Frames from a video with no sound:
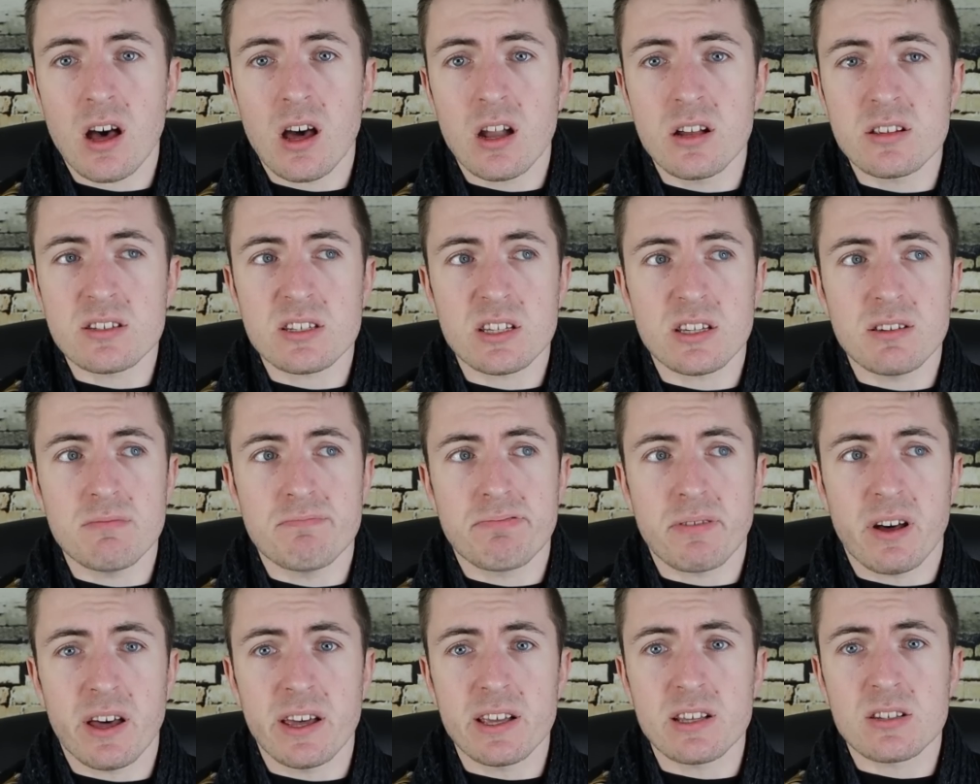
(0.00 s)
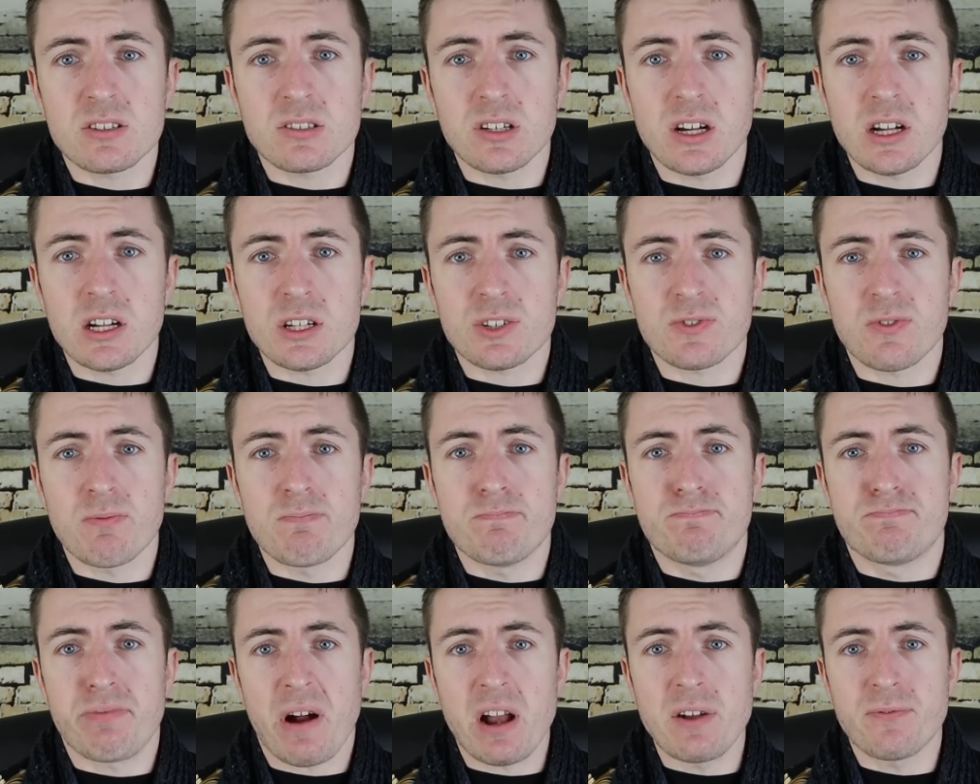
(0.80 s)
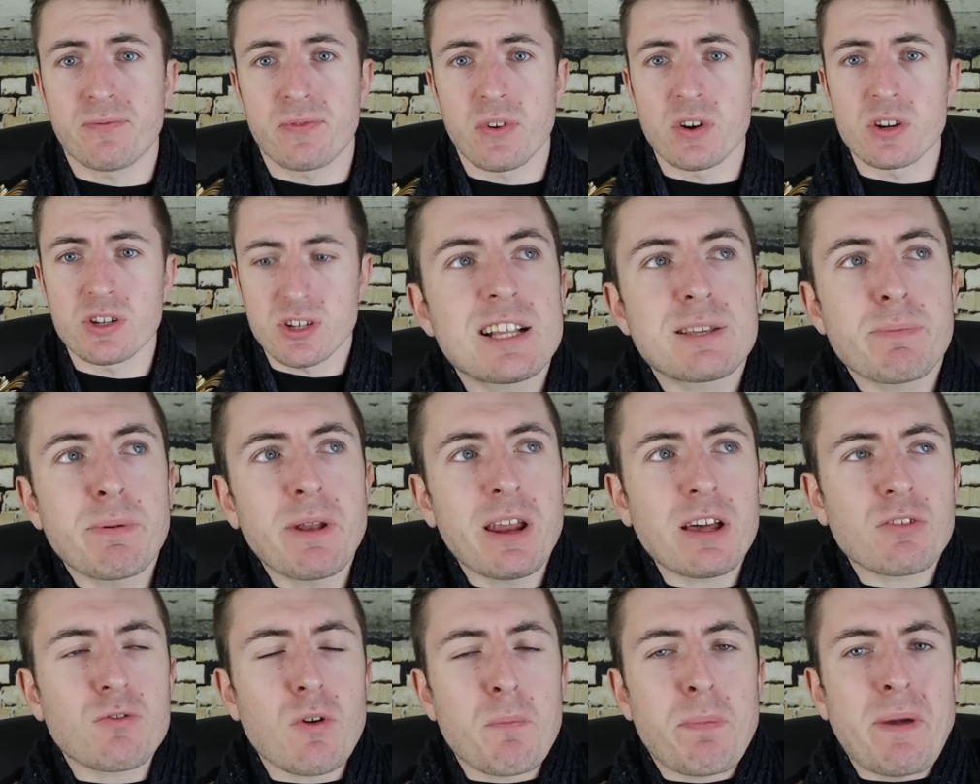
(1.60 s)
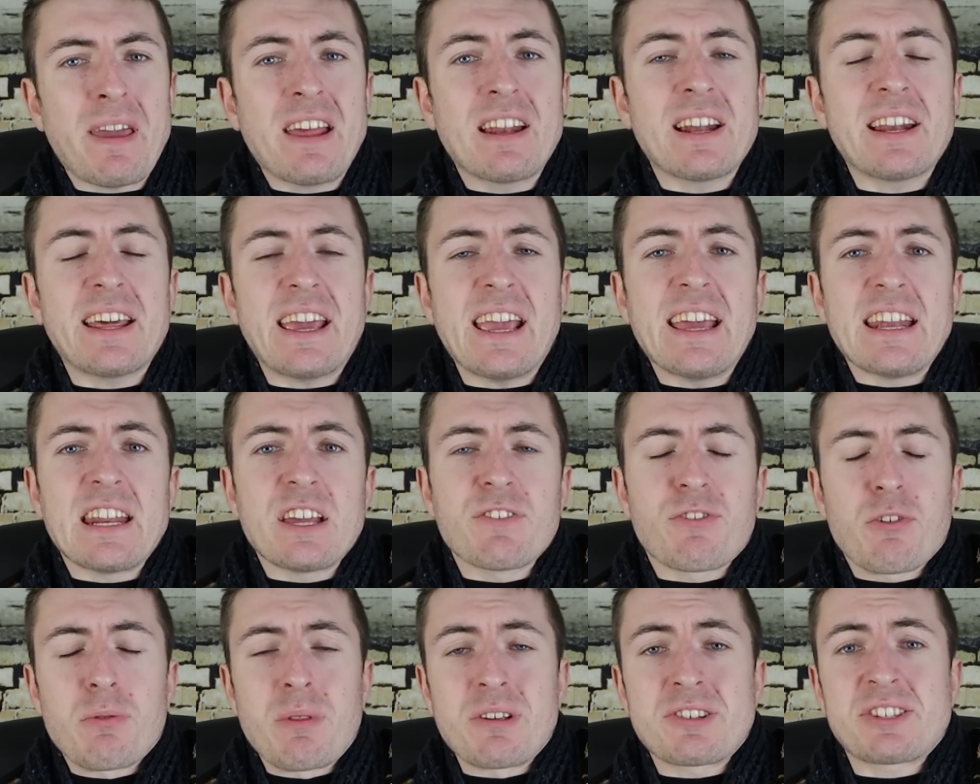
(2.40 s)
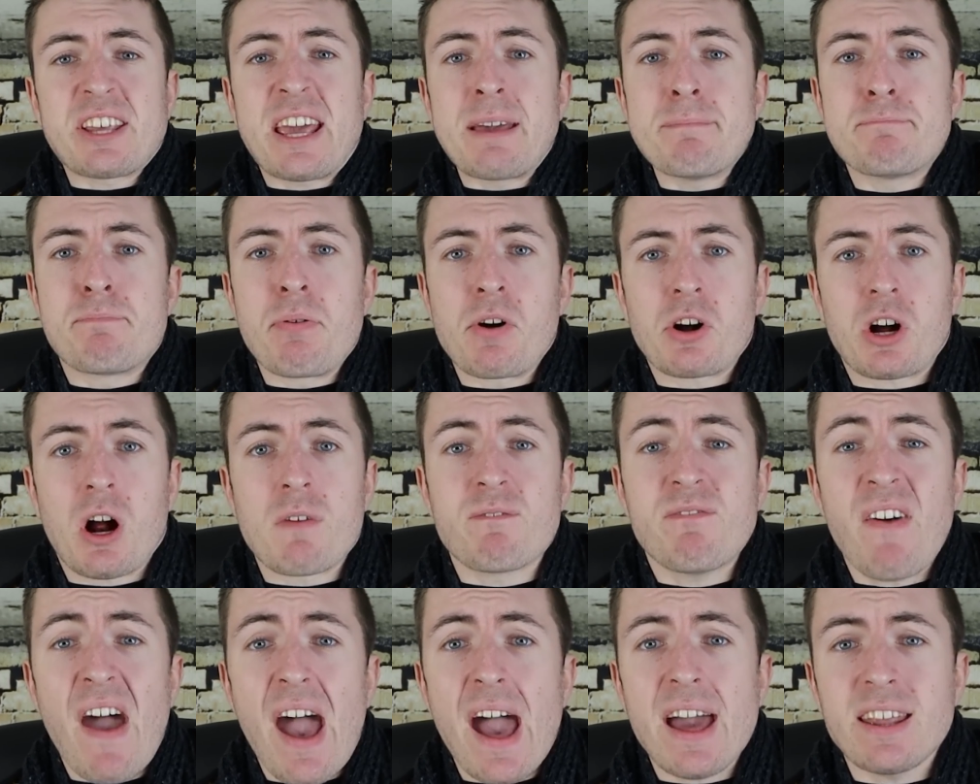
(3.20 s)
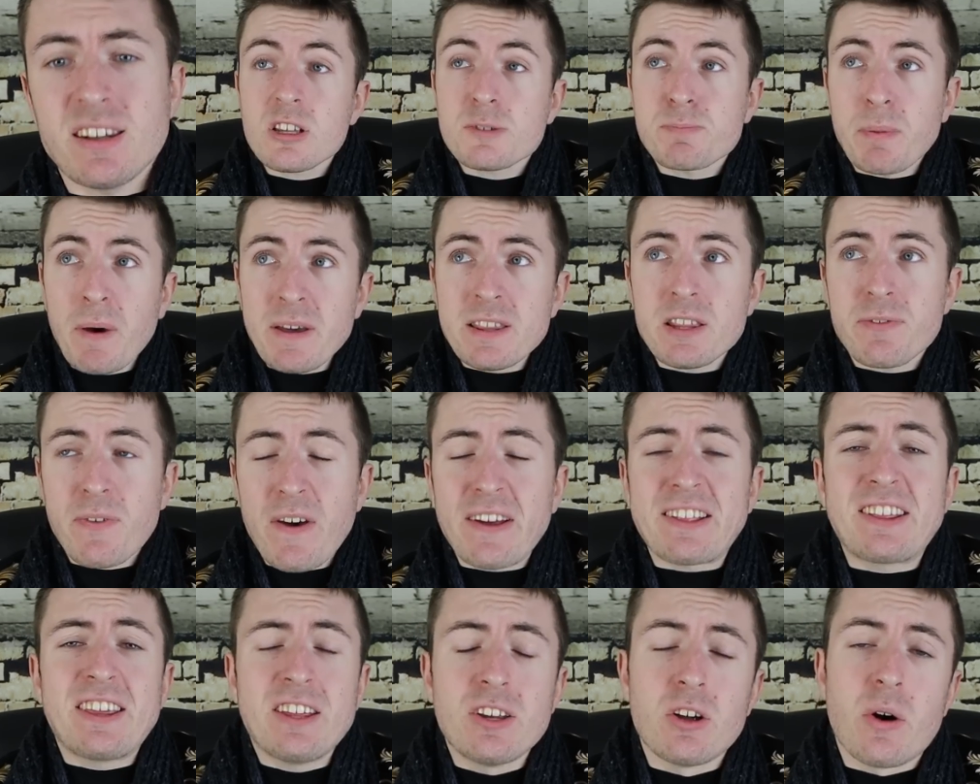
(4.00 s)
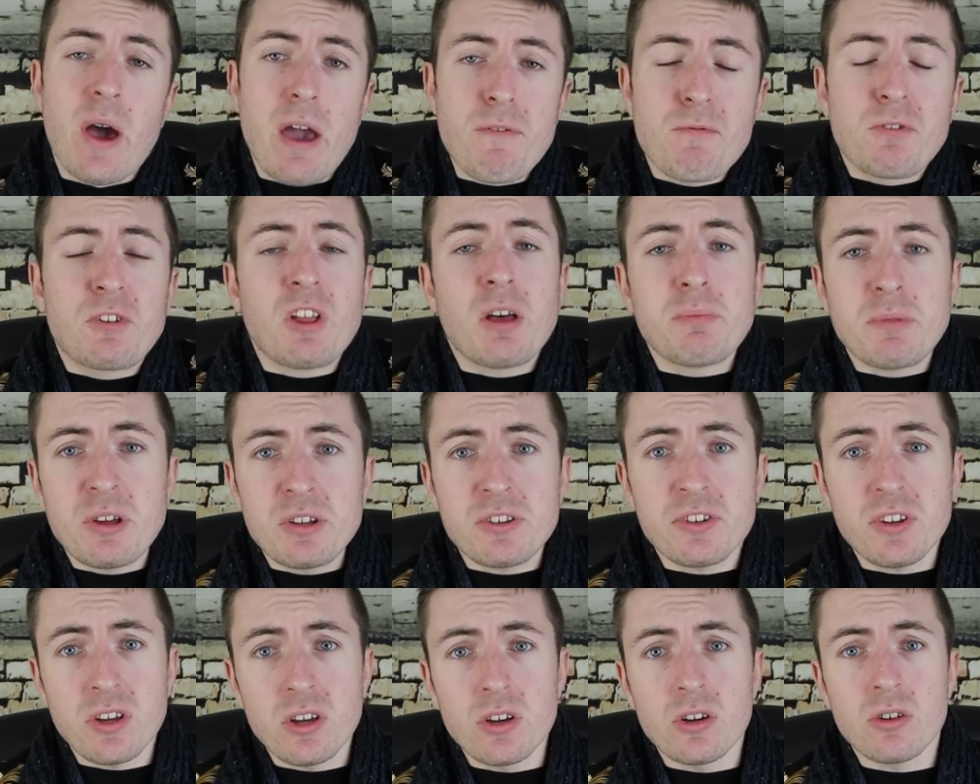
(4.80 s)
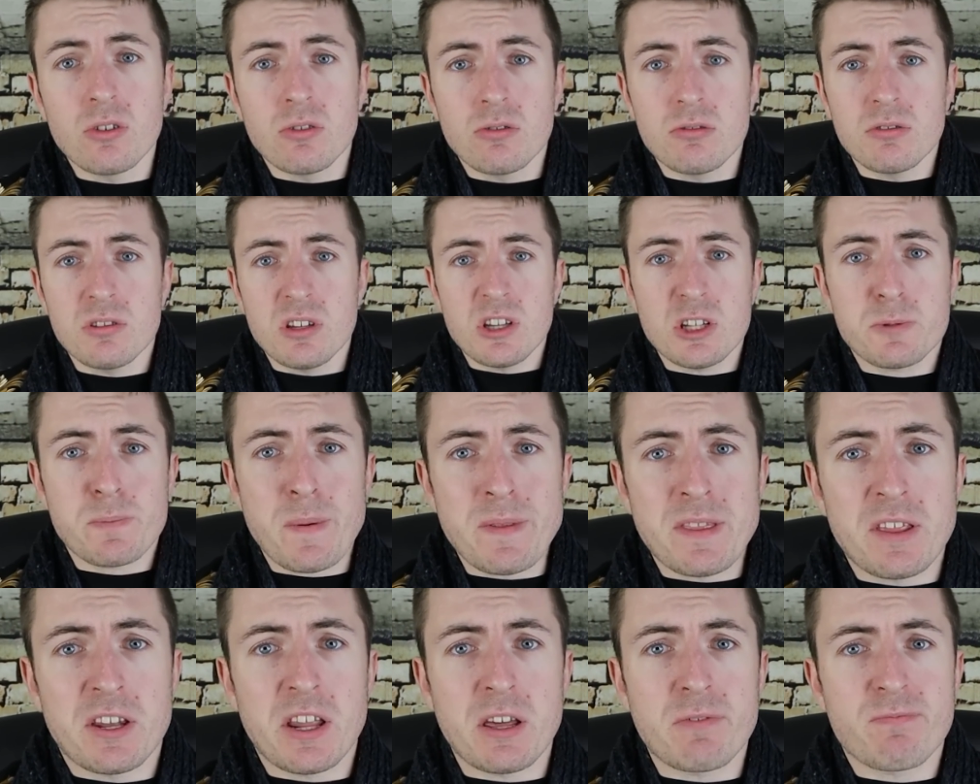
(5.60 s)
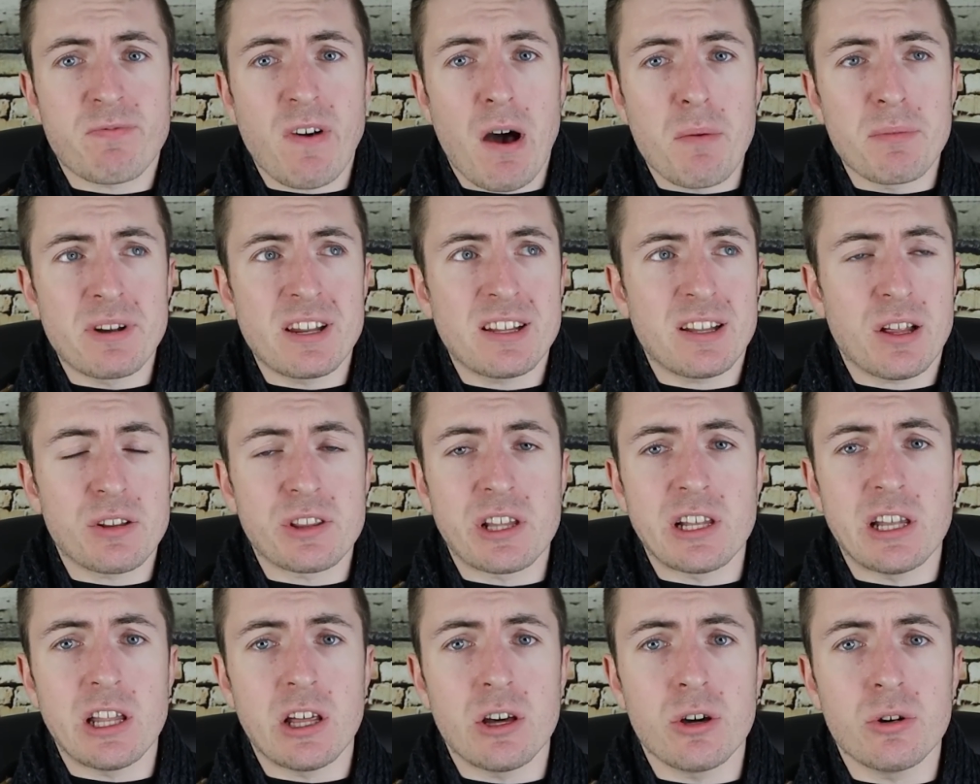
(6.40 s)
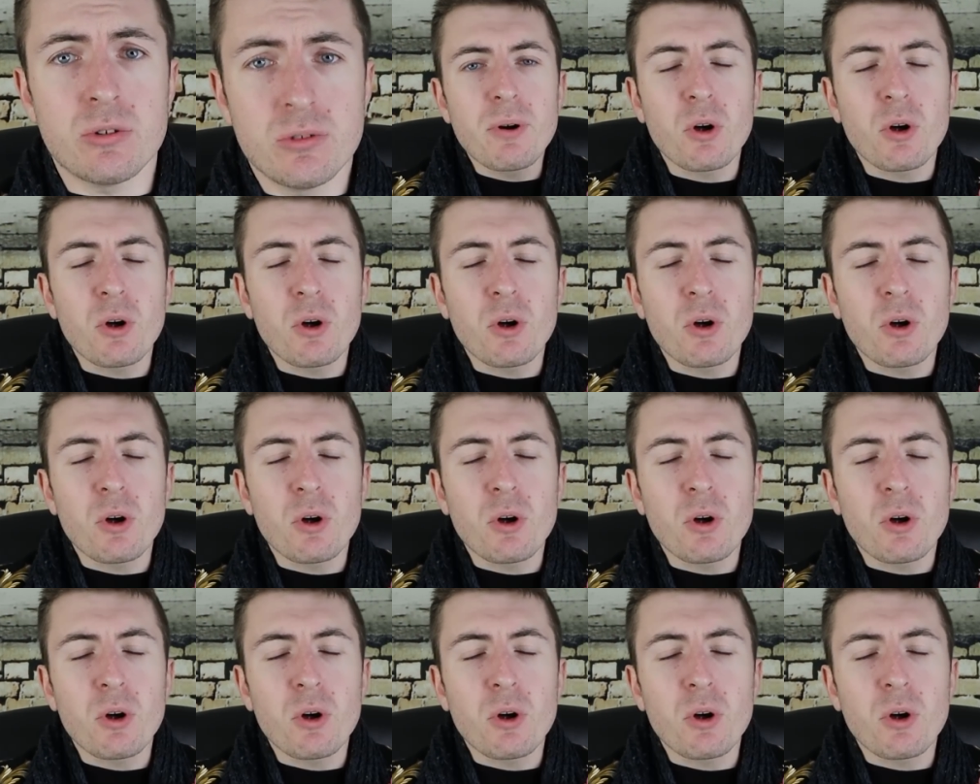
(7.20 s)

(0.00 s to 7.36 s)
Honestly, buying strikers from Brentford, it's a bit like repeatedly eating from the same burger van. Despite the fact, you know, every time you do, you spend the night vomiting down the loo.